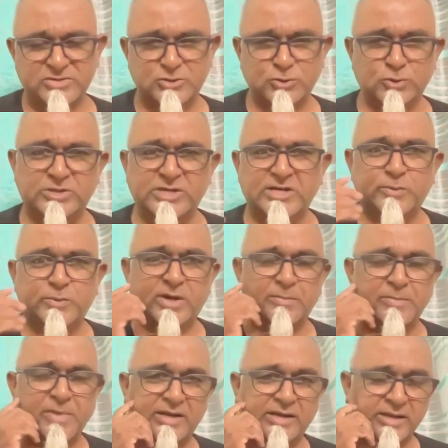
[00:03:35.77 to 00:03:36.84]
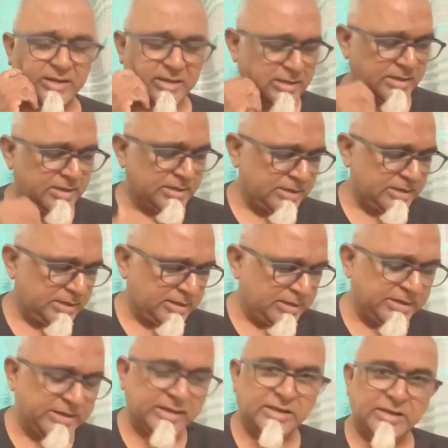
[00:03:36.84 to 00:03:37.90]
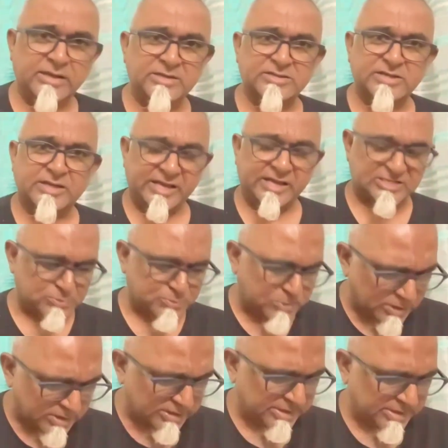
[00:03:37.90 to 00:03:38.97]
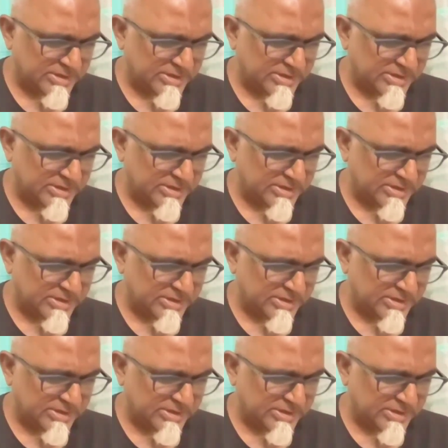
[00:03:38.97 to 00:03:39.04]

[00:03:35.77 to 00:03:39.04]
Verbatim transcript: is to T Twenty batting. Uh, he's an expert.